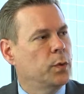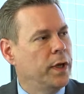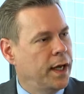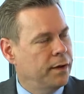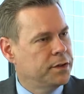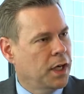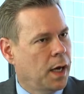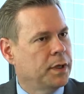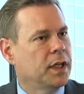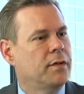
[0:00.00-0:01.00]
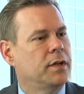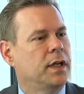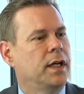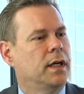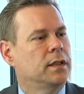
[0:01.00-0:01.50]
We have Tom and Kevin
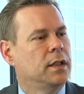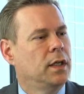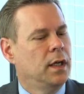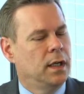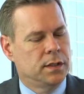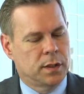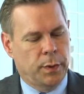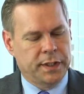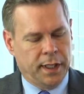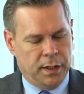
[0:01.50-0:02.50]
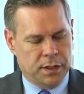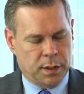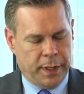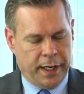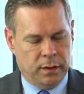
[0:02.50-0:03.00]
here. Somebody tell us
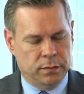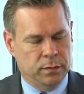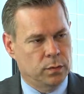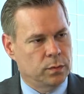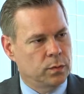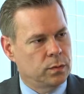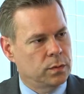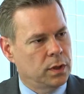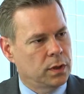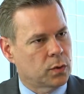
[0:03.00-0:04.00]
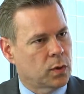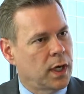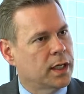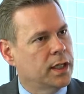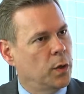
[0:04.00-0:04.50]
about
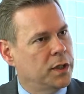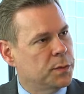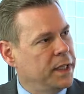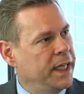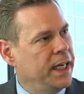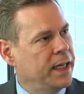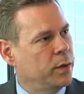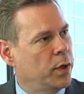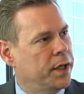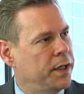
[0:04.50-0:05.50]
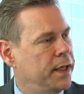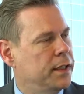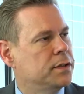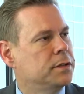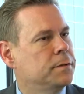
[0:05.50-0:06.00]
Luraco, its beginning, and what it
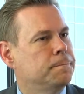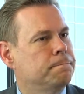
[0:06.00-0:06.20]
does.